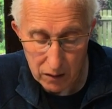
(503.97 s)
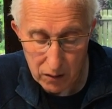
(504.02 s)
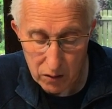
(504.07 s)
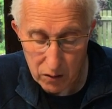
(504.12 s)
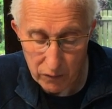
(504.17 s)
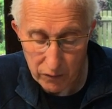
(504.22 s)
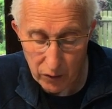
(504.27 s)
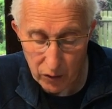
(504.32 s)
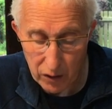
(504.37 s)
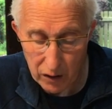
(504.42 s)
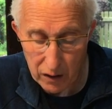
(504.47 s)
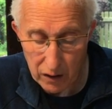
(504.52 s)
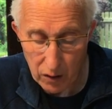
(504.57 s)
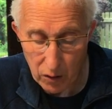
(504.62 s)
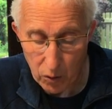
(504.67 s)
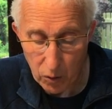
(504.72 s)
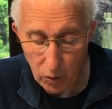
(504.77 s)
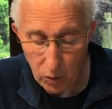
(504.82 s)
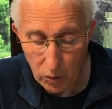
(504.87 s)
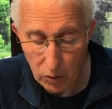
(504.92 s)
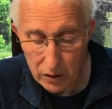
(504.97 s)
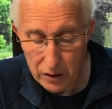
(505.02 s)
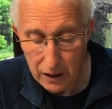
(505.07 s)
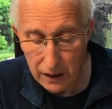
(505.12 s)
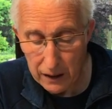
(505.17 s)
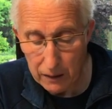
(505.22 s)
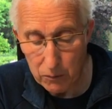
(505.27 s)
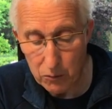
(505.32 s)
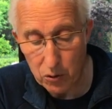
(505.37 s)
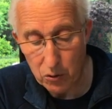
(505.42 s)
devoting the whole
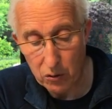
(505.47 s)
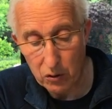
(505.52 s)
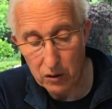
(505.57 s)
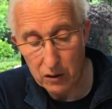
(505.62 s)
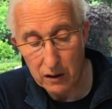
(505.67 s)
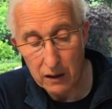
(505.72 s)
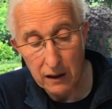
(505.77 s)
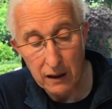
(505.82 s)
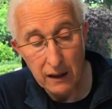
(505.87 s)
time to it